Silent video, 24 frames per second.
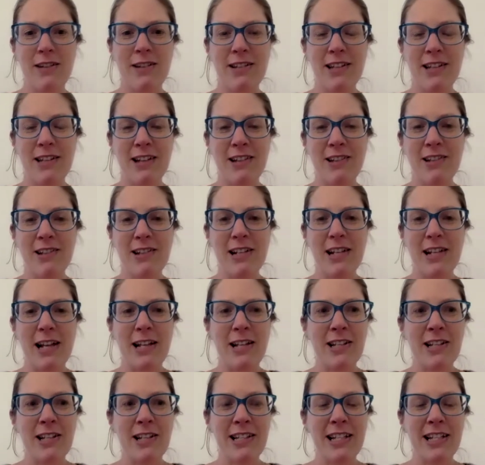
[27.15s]
So, Julia,
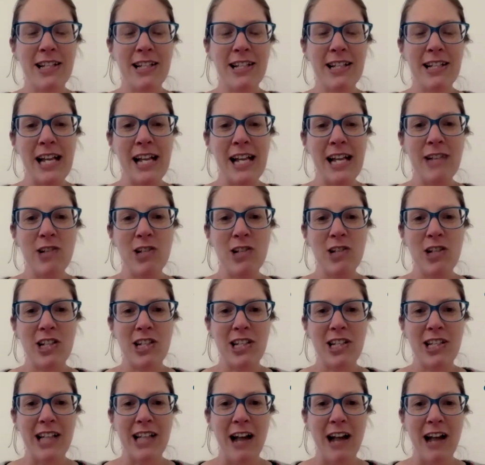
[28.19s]
just
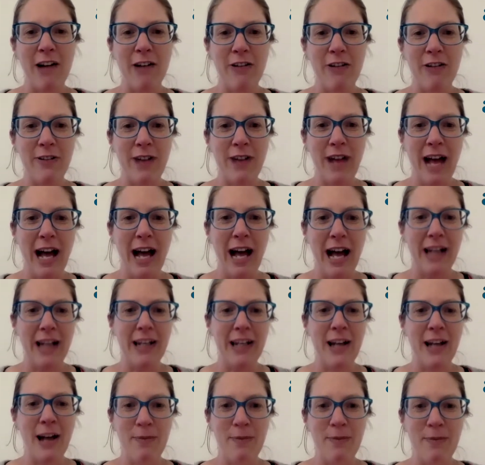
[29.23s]
introduce yourself and
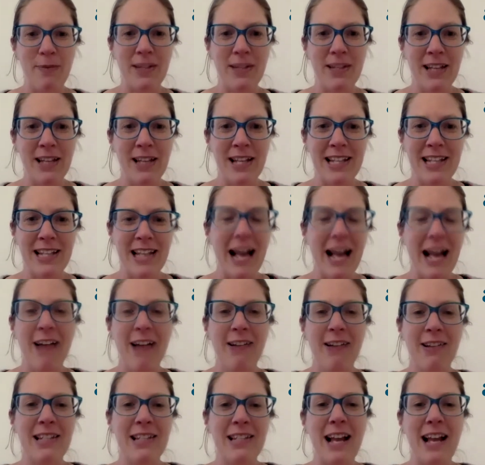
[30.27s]
um,
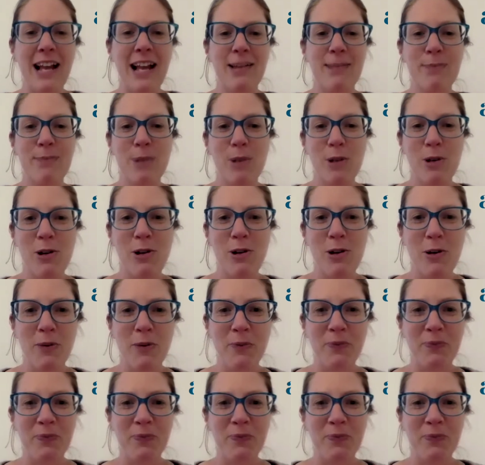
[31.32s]
tell tell us more.